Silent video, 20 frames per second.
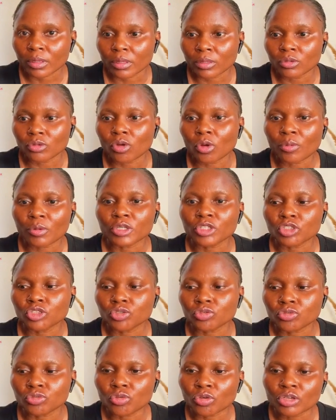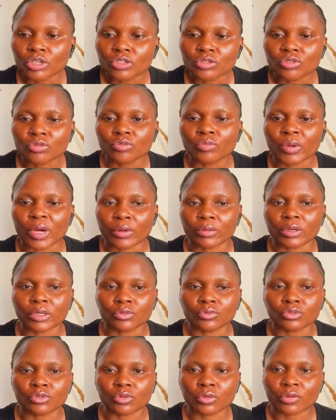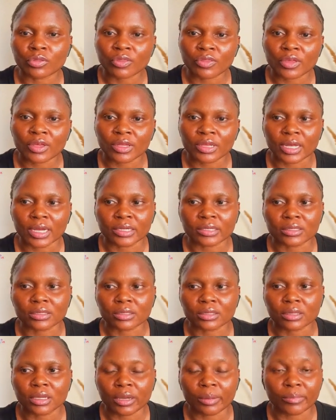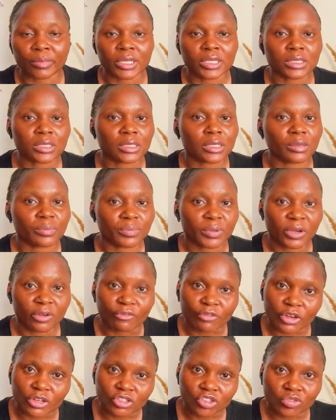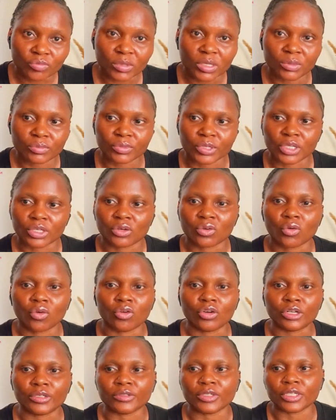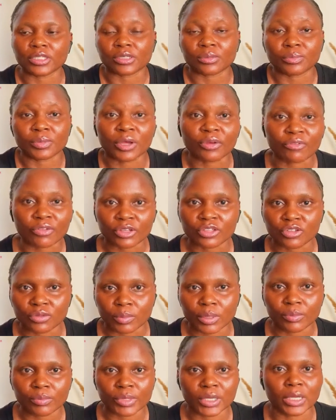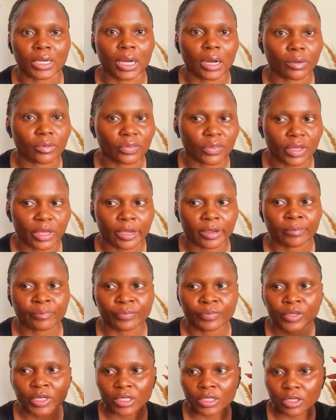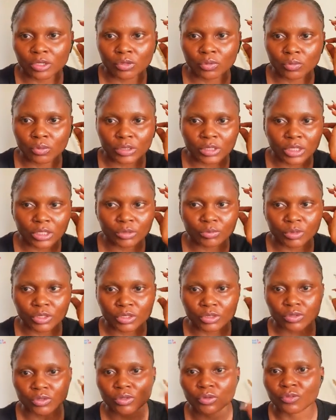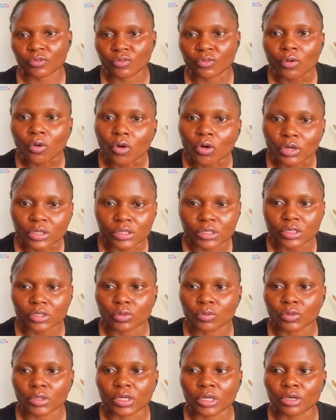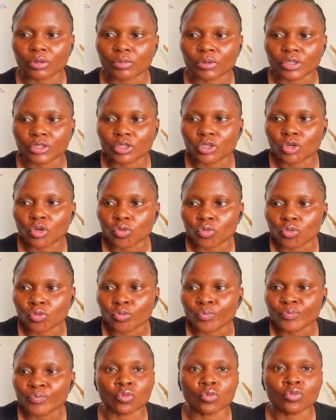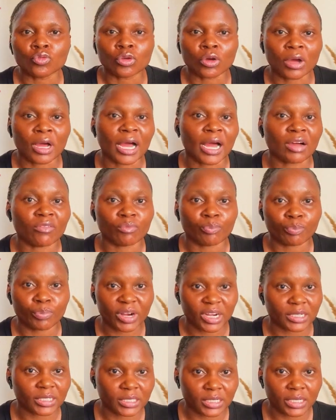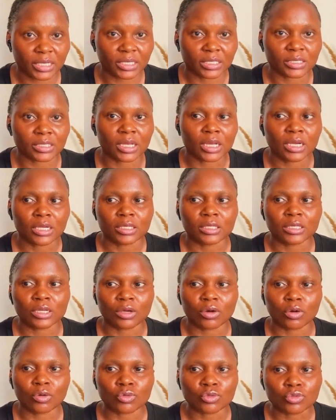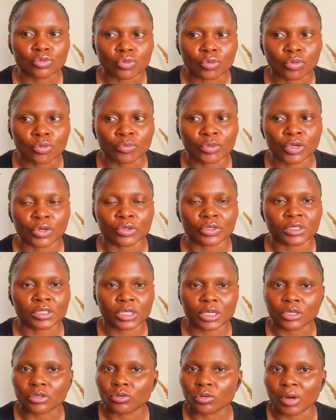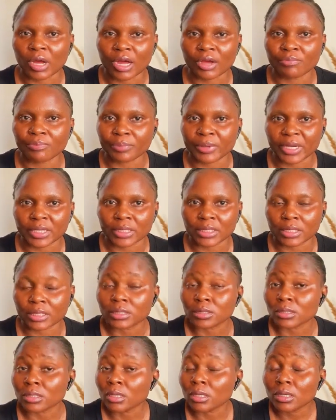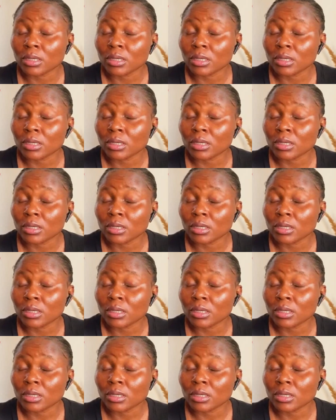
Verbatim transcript: nobody should go into marriage to think that they are meeting the perfect human being or there's a perfect human being out there they don't want anybody who's got flaws they don't want anybody who who not have bad days they also because they don't have bad days